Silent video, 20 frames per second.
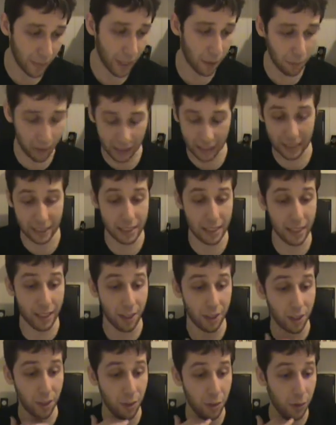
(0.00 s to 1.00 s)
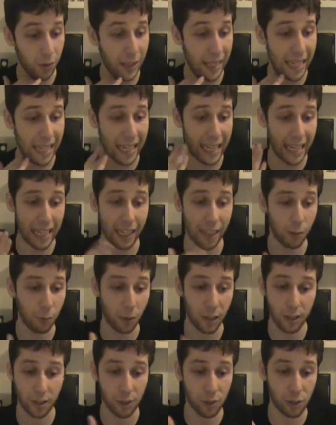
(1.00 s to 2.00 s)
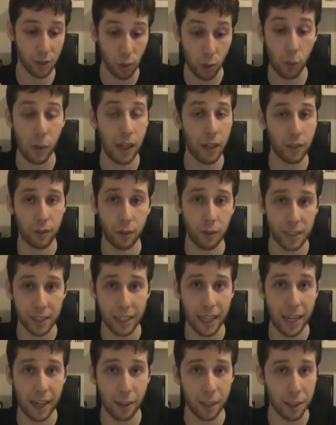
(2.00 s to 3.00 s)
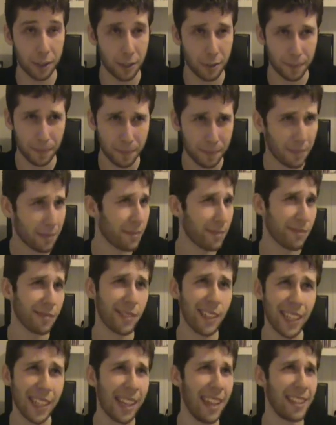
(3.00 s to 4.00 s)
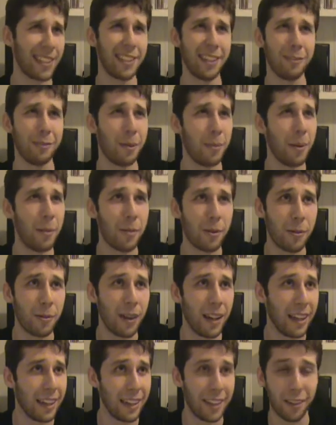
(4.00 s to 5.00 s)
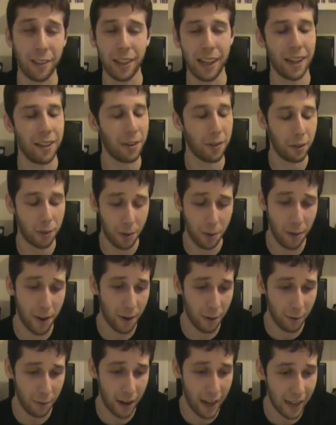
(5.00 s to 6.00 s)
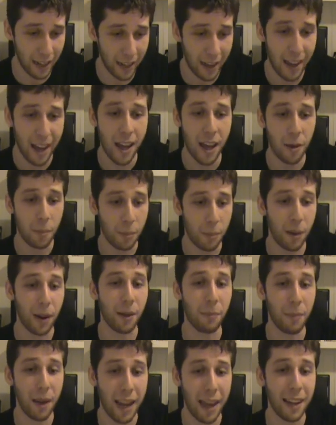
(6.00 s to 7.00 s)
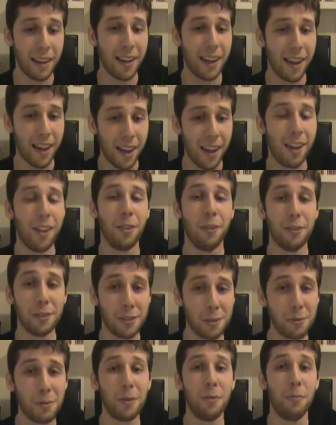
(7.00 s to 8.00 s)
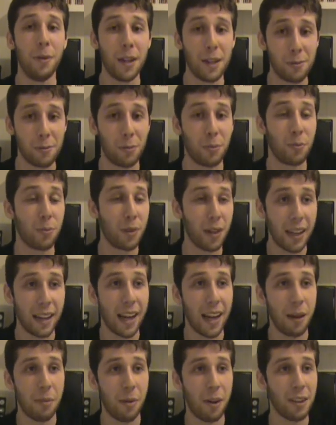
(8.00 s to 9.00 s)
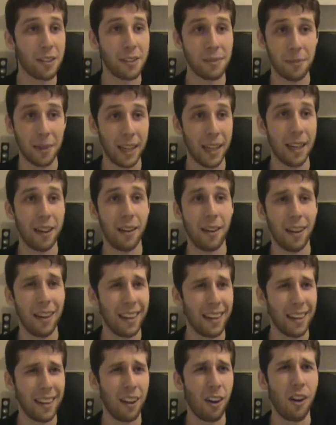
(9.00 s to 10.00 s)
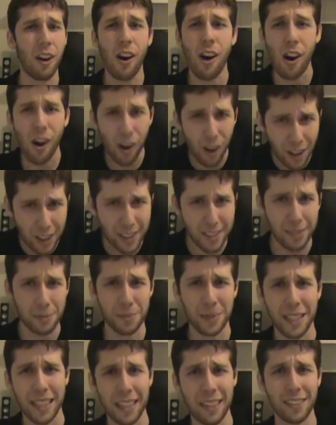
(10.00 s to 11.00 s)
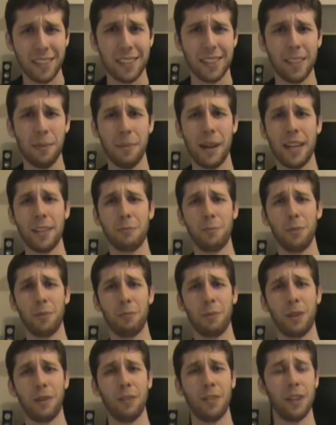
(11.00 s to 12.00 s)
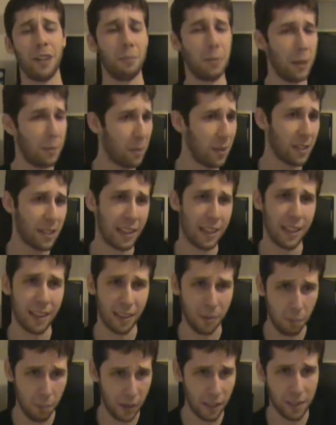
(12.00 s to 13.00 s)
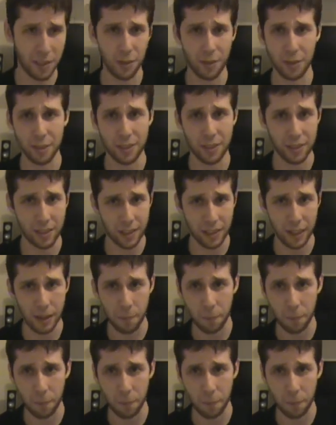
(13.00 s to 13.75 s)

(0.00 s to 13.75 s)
but they decided to do it then, and it worked so well for his character. I still remember he only had a 3-week reign, but man, those 3 weeks were pretty damn awesome. He had an awesome TLC match with Ric Flair. People say that The Miz versus